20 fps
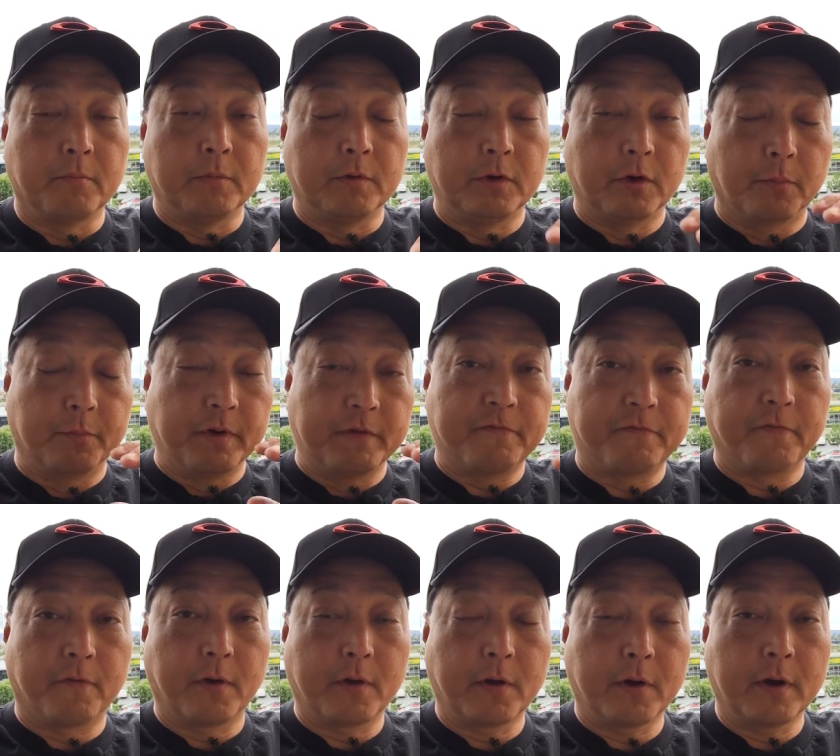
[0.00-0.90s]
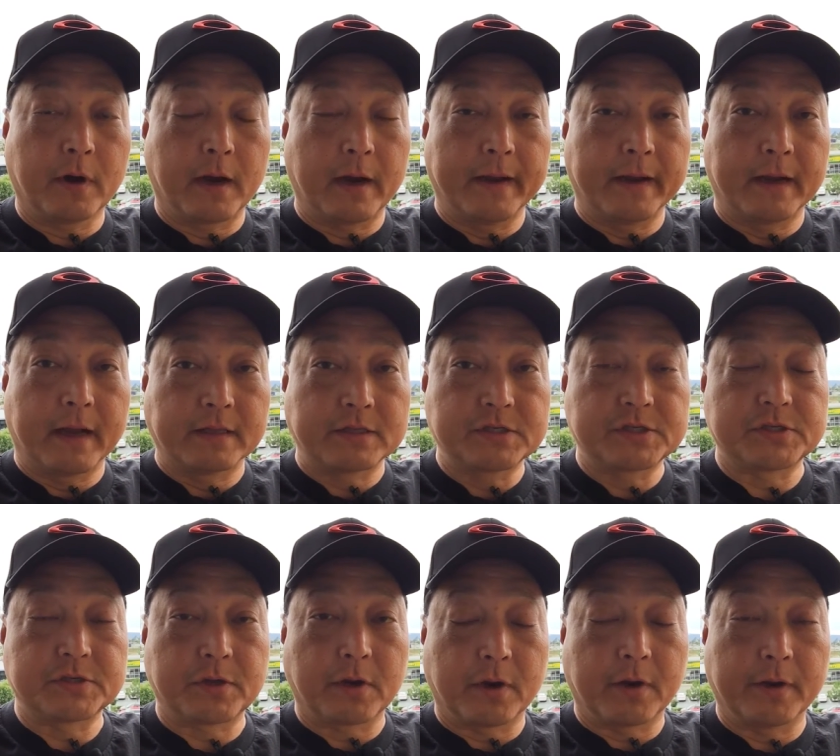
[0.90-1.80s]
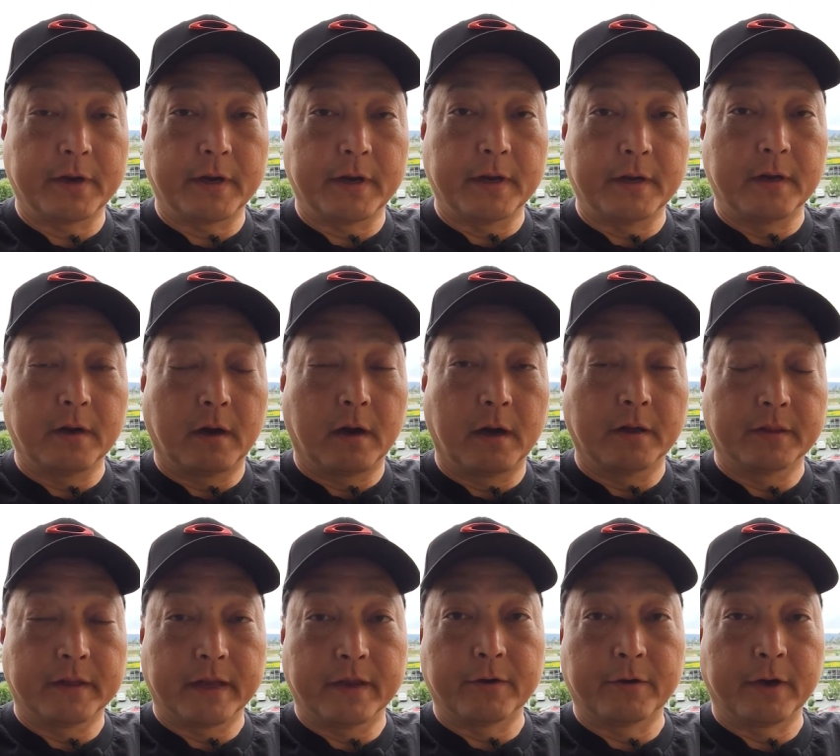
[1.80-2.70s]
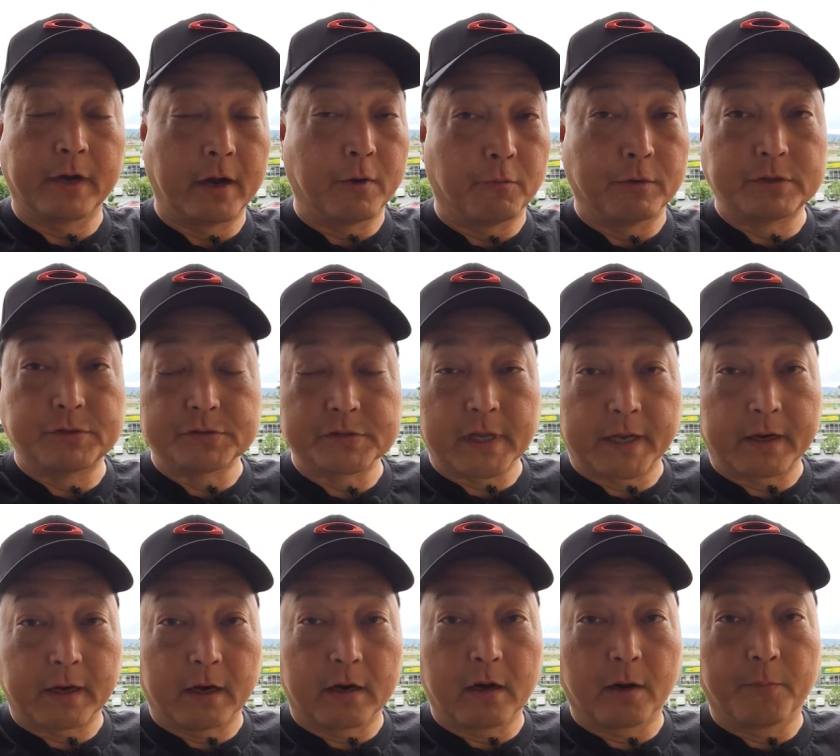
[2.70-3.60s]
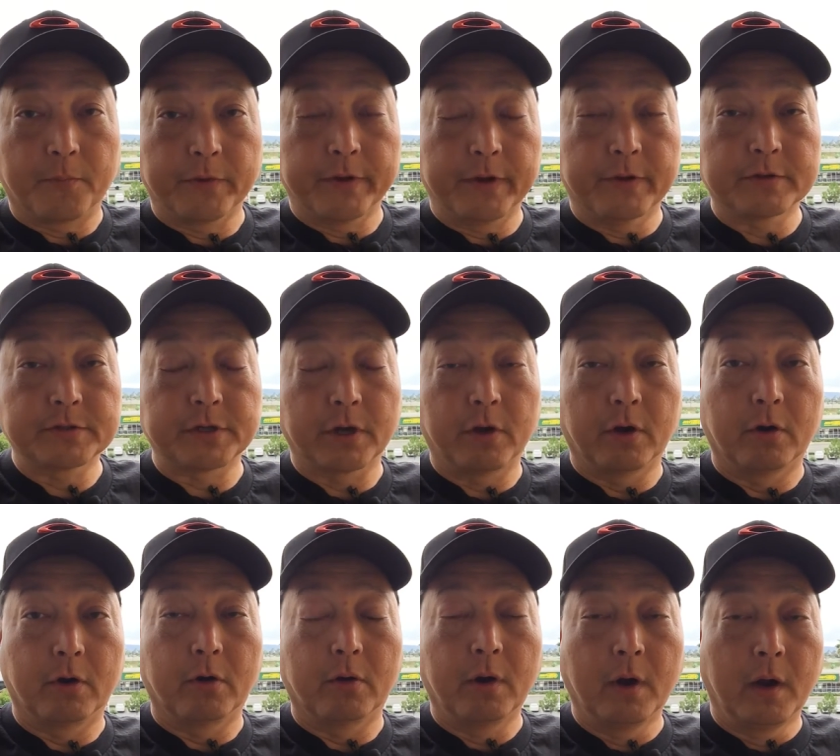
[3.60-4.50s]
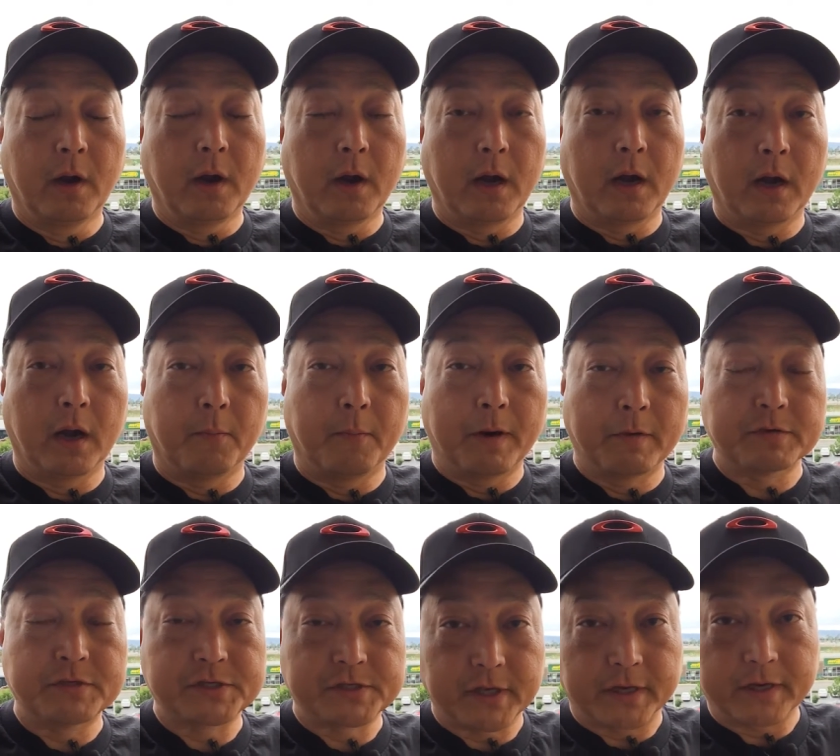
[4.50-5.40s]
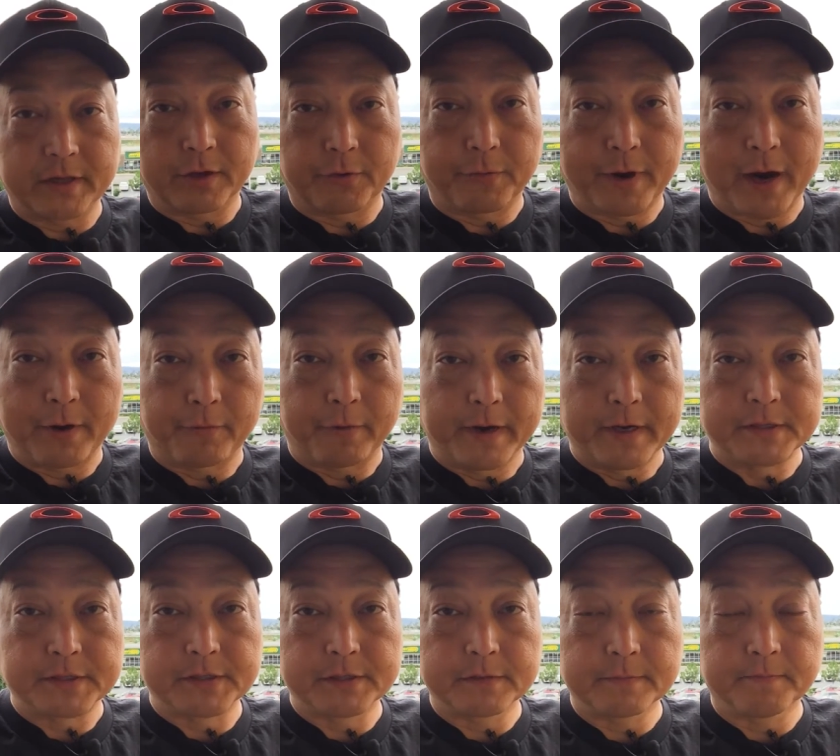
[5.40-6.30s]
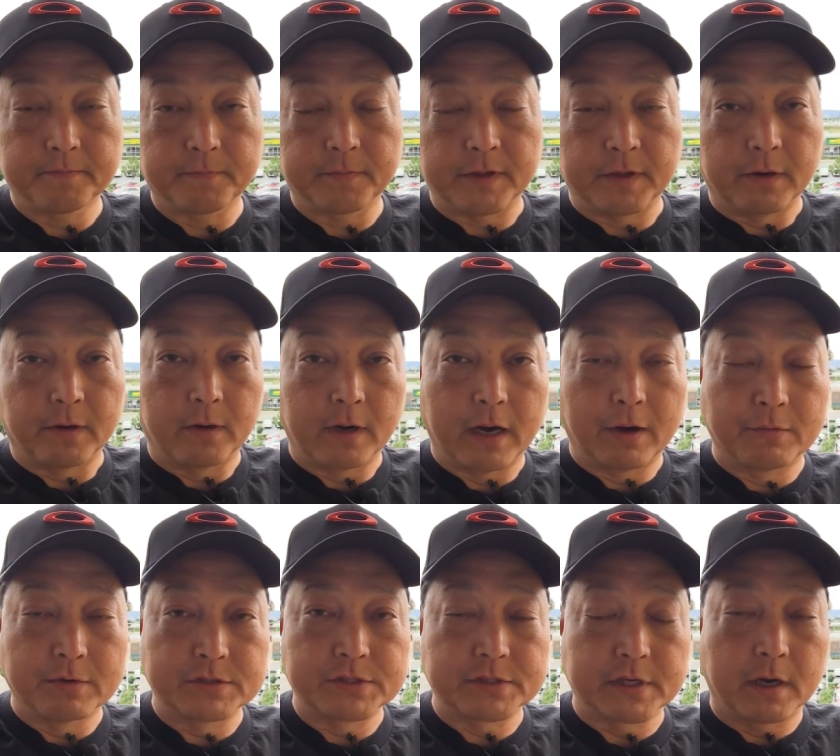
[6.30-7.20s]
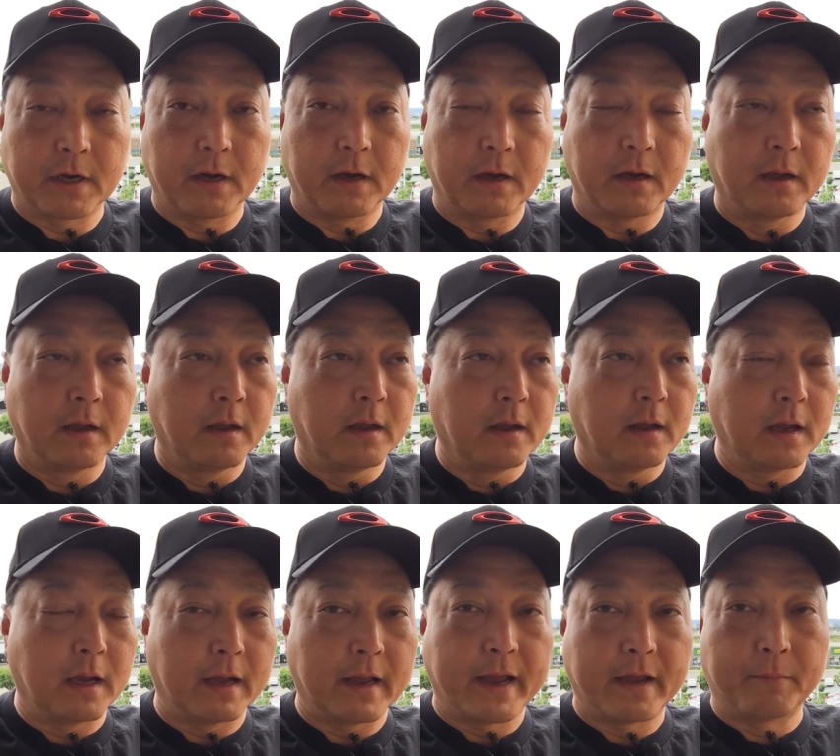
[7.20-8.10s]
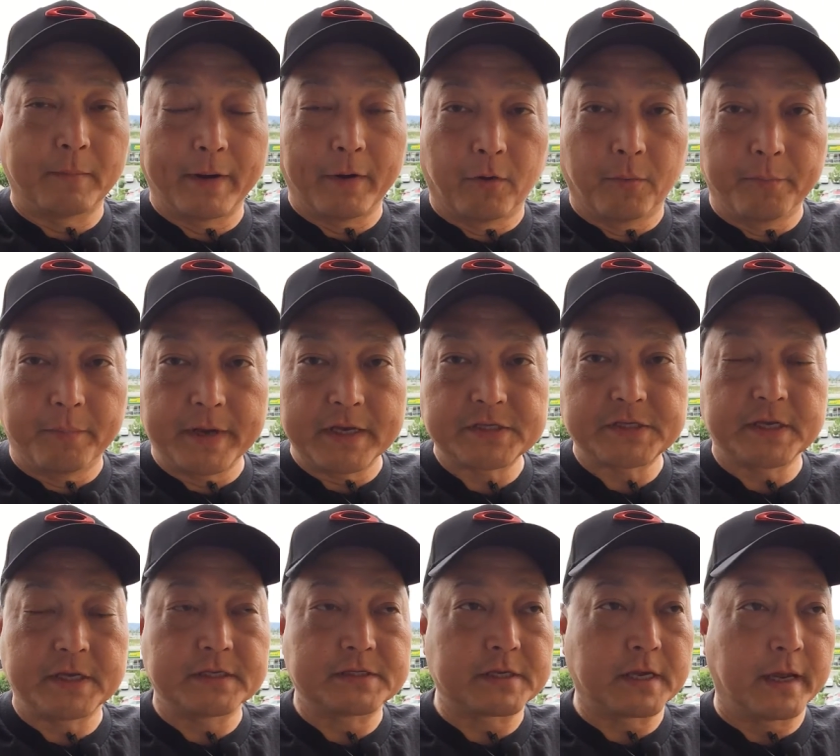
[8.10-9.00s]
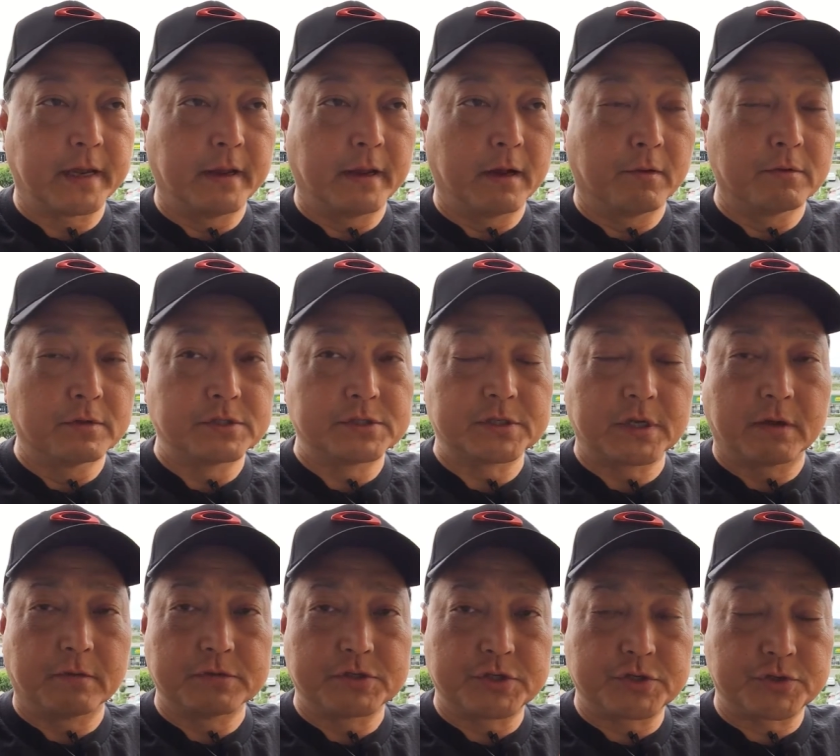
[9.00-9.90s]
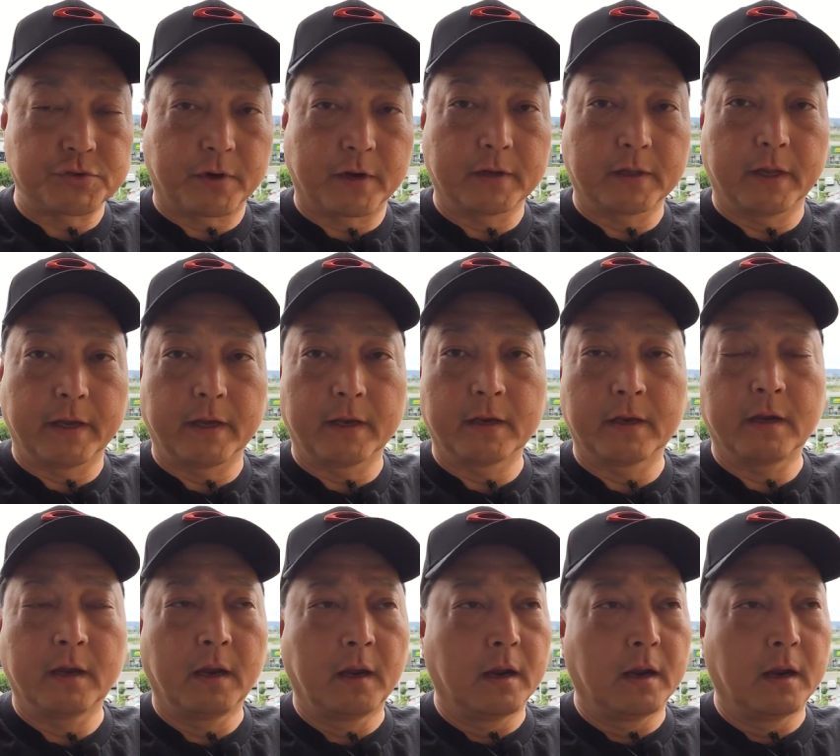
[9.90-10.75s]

you know, before I got started on the internet, which was like a couple years ago, um, I was stuck in the rat race. You know, I was uh, I had my own business. I, I was I was struggling.